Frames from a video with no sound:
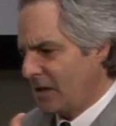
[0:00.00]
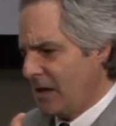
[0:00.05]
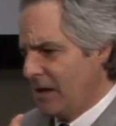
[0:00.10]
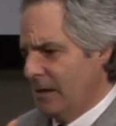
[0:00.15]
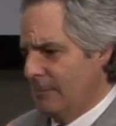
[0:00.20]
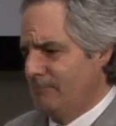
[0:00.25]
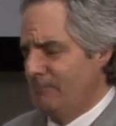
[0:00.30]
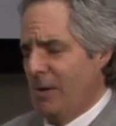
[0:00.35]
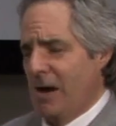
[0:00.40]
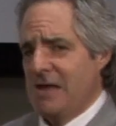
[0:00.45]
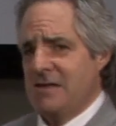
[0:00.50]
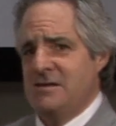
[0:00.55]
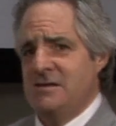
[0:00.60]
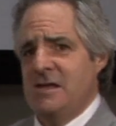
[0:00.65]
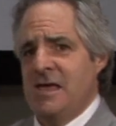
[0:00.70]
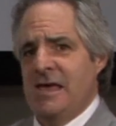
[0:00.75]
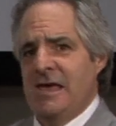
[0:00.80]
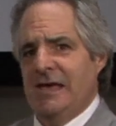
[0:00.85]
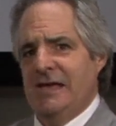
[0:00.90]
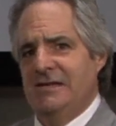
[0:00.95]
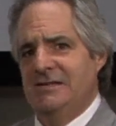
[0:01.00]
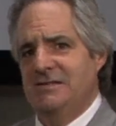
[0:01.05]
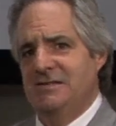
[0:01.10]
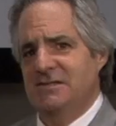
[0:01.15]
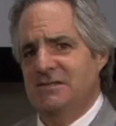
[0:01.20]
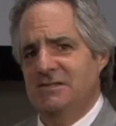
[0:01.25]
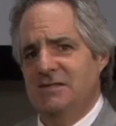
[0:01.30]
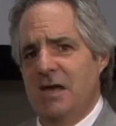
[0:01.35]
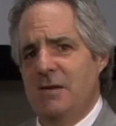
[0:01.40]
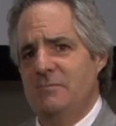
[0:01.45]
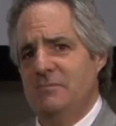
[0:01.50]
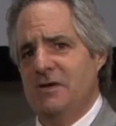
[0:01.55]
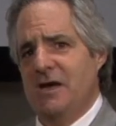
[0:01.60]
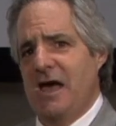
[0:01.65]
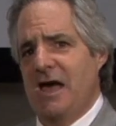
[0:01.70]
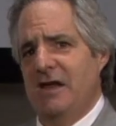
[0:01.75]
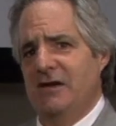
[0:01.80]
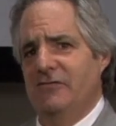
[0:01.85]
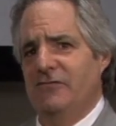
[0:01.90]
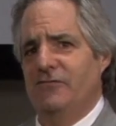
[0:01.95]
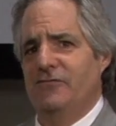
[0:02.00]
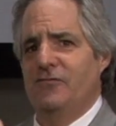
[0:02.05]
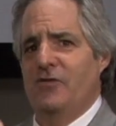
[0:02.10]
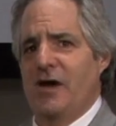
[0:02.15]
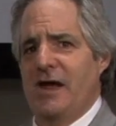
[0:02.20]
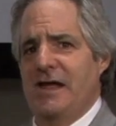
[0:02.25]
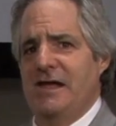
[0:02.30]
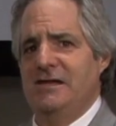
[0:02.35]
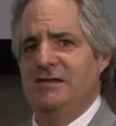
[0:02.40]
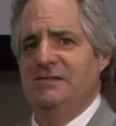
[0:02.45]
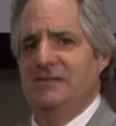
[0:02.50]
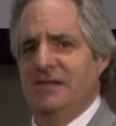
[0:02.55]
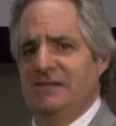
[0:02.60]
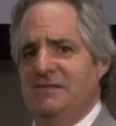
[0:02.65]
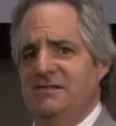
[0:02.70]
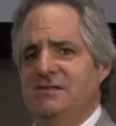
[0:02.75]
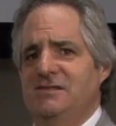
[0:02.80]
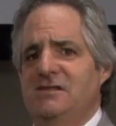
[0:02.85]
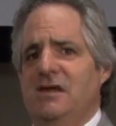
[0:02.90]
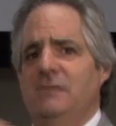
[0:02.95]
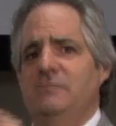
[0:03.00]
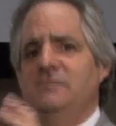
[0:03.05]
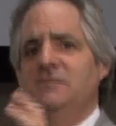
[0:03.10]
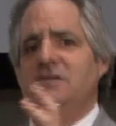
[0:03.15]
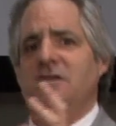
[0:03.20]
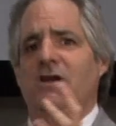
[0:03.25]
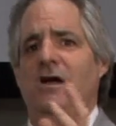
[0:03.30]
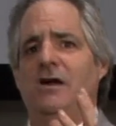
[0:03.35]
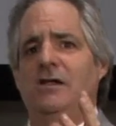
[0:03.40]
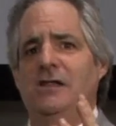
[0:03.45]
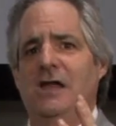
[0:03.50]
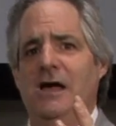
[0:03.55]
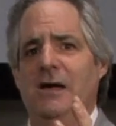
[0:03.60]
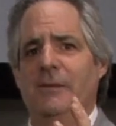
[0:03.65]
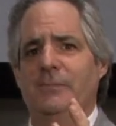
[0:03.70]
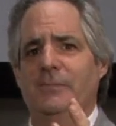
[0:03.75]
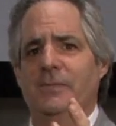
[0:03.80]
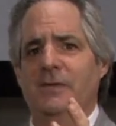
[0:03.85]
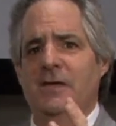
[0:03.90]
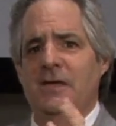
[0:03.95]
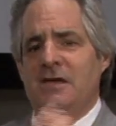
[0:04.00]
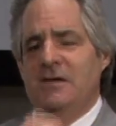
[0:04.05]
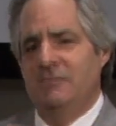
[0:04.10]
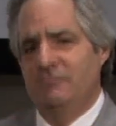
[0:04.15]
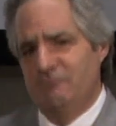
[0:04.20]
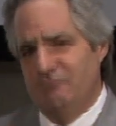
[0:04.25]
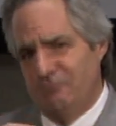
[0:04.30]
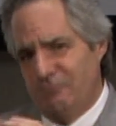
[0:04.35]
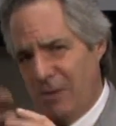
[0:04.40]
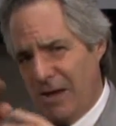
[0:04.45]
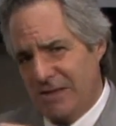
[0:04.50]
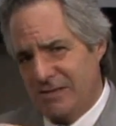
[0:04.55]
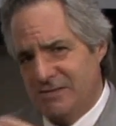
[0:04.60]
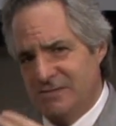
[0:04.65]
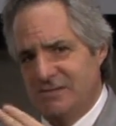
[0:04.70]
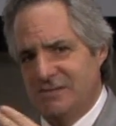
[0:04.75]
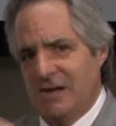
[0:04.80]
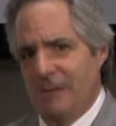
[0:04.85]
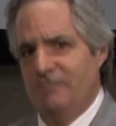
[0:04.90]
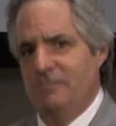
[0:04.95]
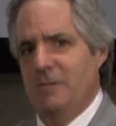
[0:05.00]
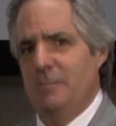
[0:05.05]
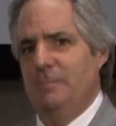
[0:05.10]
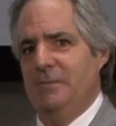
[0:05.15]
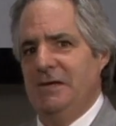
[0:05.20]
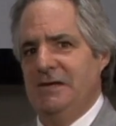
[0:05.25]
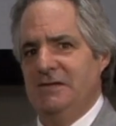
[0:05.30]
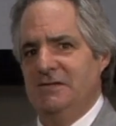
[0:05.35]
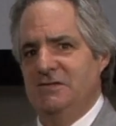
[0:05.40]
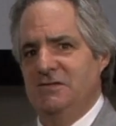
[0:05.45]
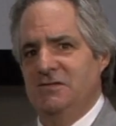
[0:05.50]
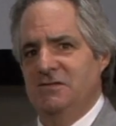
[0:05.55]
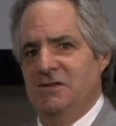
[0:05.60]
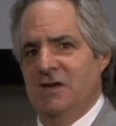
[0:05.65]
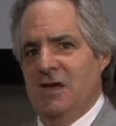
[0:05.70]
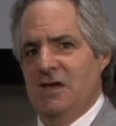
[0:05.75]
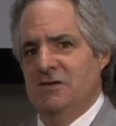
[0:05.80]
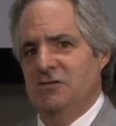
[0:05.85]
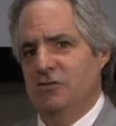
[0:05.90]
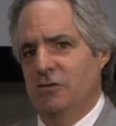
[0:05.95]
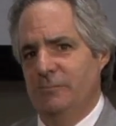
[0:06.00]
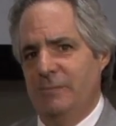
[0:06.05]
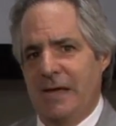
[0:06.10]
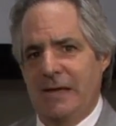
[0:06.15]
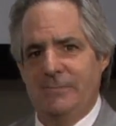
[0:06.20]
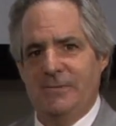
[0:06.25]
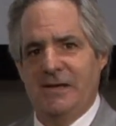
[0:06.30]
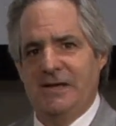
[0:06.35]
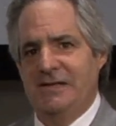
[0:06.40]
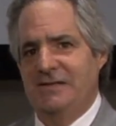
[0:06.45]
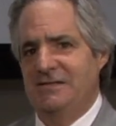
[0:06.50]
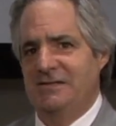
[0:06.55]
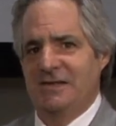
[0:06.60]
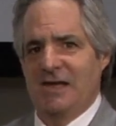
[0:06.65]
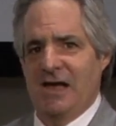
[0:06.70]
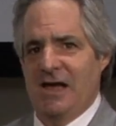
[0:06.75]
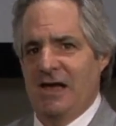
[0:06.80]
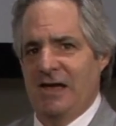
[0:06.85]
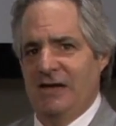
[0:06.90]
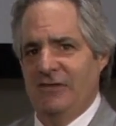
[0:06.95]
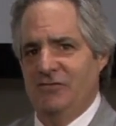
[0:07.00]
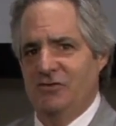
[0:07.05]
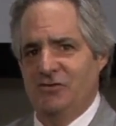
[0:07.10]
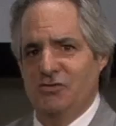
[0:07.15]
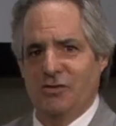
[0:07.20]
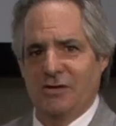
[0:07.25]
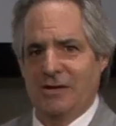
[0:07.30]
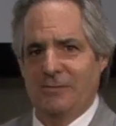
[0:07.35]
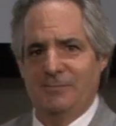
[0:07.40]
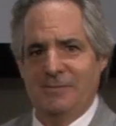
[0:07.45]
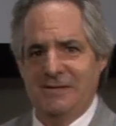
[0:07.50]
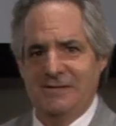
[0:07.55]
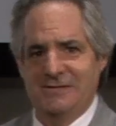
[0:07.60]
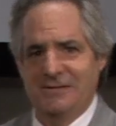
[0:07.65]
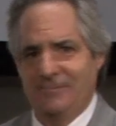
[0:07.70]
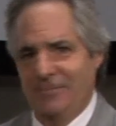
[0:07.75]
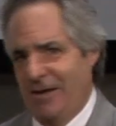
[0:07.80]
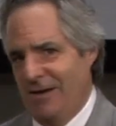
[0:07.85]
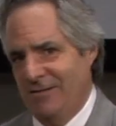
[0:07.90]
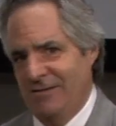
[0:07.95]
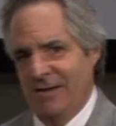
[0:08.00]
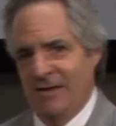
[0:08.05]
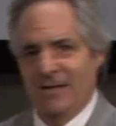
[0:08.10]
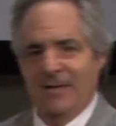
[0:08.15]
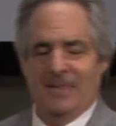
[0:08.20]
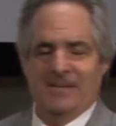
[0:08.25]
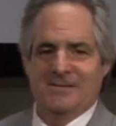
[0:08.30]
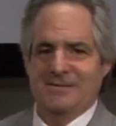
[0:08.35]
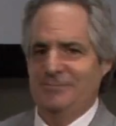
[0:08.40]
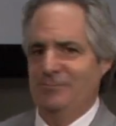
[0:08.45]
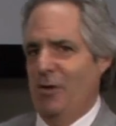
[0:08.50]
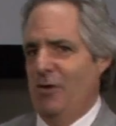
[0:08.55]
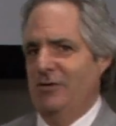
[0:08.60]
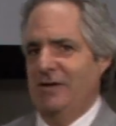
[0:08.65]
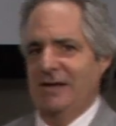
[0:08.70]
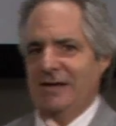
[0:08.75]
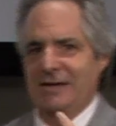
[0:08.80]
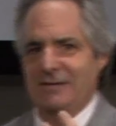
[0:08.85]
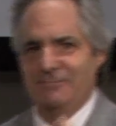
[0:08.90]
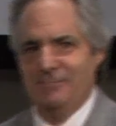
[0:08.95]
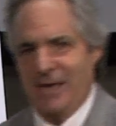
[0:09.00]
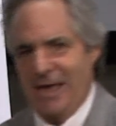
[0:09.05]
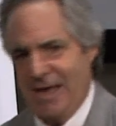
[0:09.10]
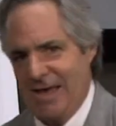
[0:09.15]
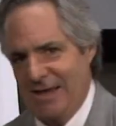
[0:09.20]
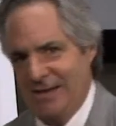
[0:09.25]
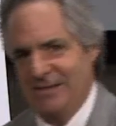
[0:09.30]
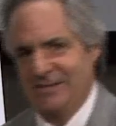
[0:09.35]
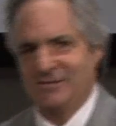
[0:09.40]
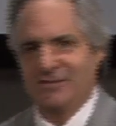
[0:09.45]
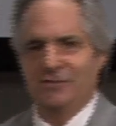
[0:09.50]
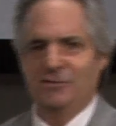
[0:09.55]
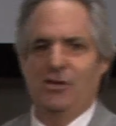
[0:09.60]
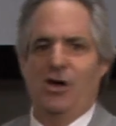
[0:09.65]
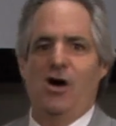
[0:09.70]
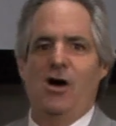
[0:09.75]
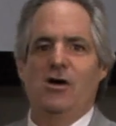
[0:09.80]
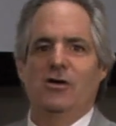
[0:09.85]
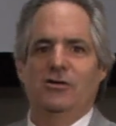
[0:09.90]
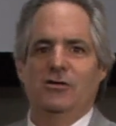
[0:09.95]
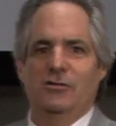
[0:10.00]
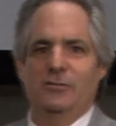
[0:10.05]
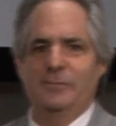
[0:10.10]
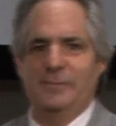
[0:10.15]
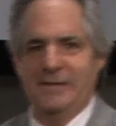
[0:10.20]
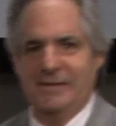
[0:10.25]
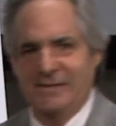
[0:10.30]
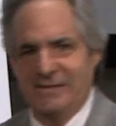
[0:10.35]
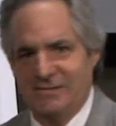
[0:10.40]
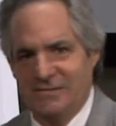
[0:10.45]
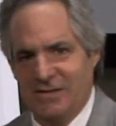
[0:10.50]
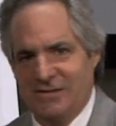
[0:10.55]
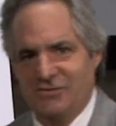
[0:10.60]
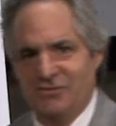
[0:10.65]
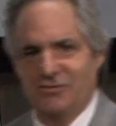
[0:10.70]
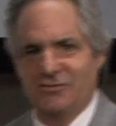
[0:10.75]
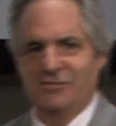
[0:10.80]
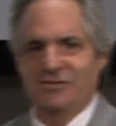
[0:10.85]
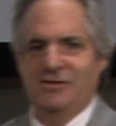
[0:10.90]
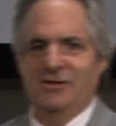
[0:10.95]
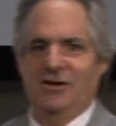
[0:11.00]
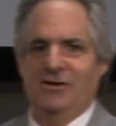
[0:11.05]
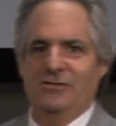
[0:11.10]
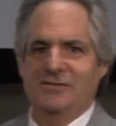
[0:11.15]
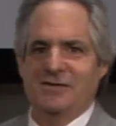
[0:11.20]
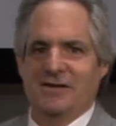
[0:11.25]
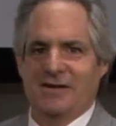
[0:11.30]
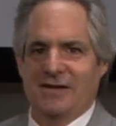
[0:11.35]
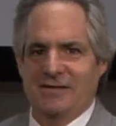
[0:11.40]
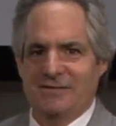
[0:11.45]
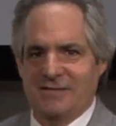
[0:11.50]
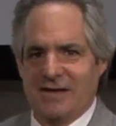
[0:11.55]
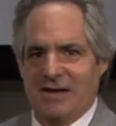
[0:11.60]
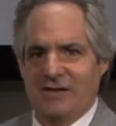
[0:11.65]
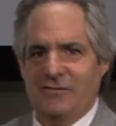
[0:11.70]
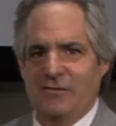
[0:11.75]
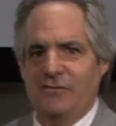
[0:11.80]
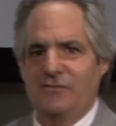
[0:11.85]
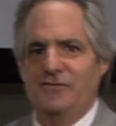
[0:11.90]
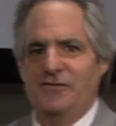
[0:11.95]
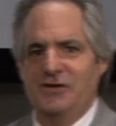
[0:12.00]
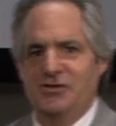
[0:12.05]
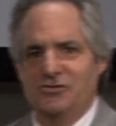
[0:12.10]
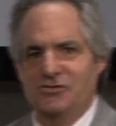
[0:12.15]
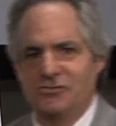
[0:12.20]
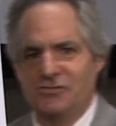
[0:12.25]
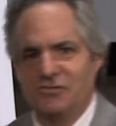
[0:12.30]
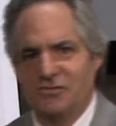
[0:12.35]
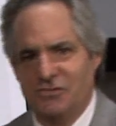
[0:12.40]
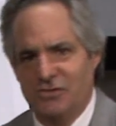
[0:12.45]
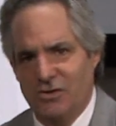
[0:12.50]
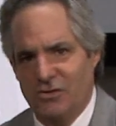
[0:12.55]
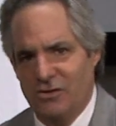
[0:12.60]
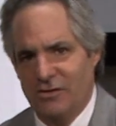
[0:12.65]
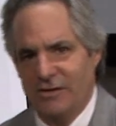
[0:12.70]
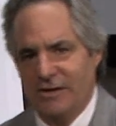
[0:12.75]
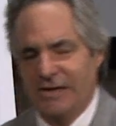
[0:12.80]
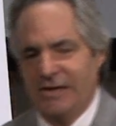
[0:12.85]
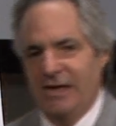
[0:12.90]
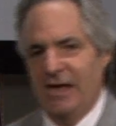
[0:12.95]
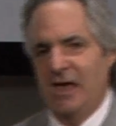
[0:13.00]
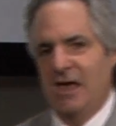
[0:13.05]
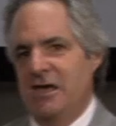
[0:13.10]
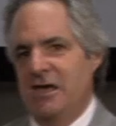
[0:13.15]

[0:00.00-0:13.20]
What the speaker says: A button is some kind of phrase that sums it all up, buttons up the piece. So maybe it's if you're doing a piece about smoking in bed, it's a longer piece that it's kind of a feature story.